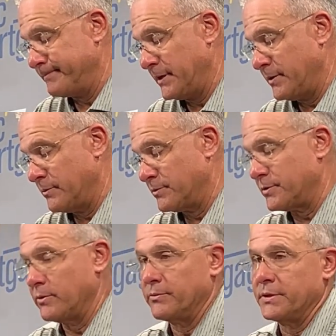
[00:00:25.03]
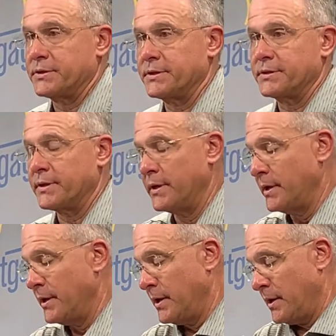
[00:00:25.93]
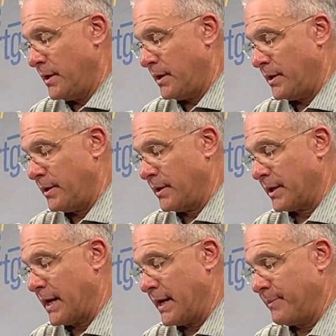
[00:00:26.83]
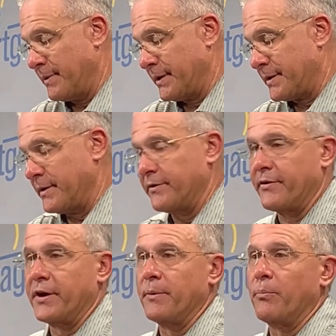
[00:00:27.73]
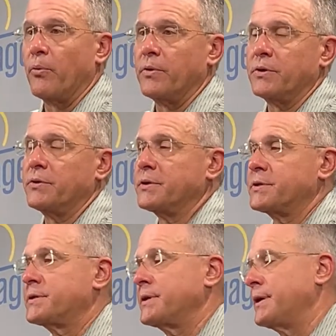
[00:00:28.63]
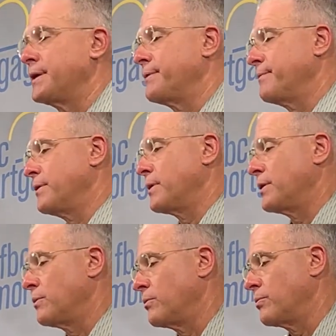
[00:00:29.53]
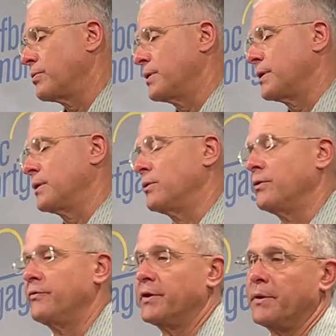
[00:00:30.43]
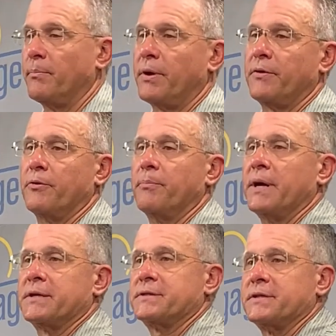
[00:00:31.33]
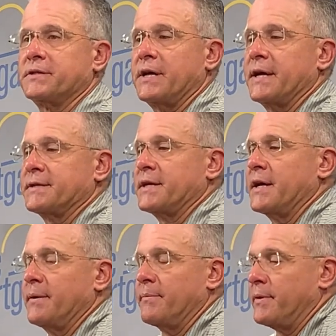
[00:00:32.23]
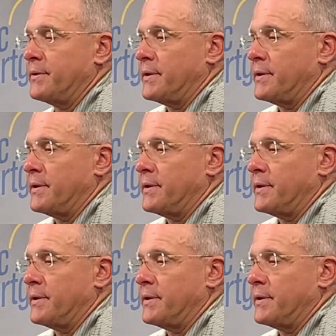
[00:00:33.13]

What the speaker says: You know, so this is a game that is very important to us. You know, I know Louisville didn't play their best this last game, but